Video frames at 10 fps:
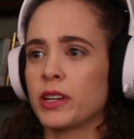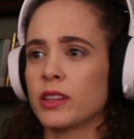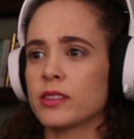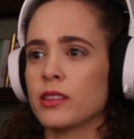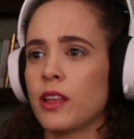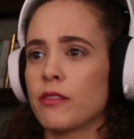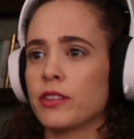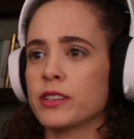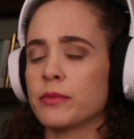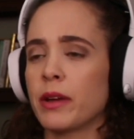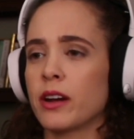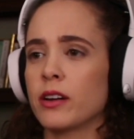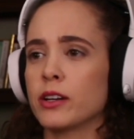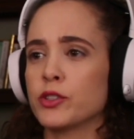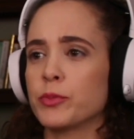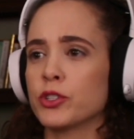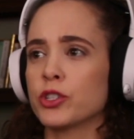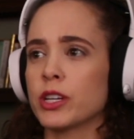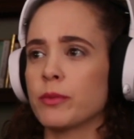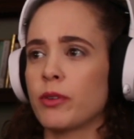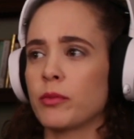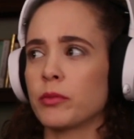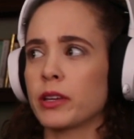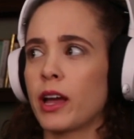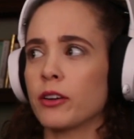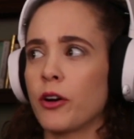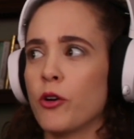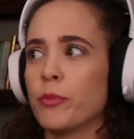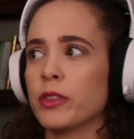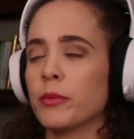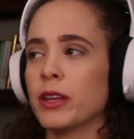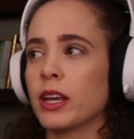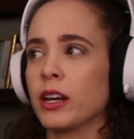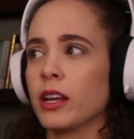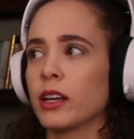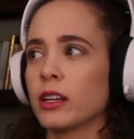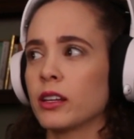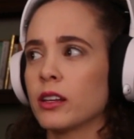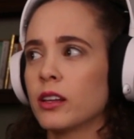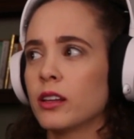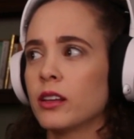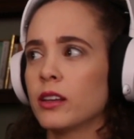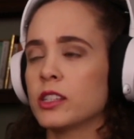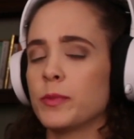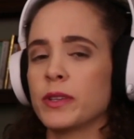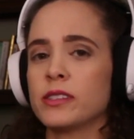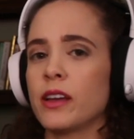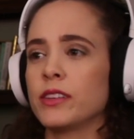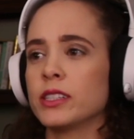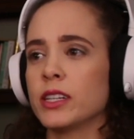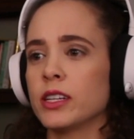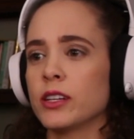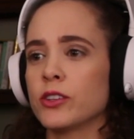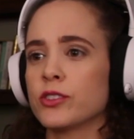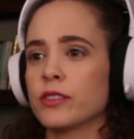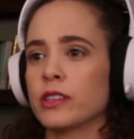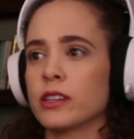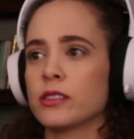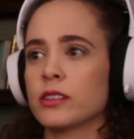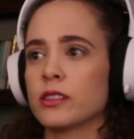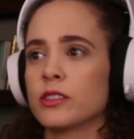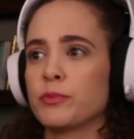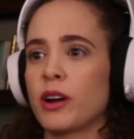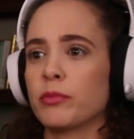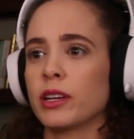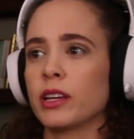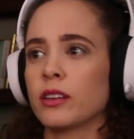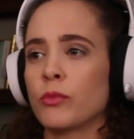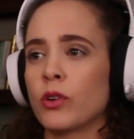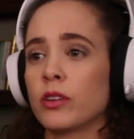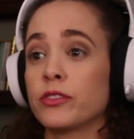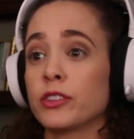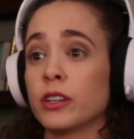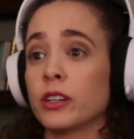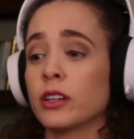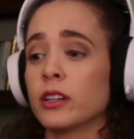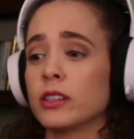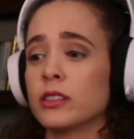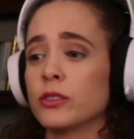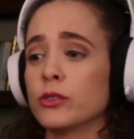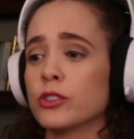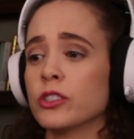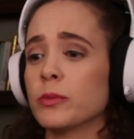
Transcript: in this loveless marriage, but she probably had hope in the beginning, and it's been 17 years of this, and it's probably morphed her into who she's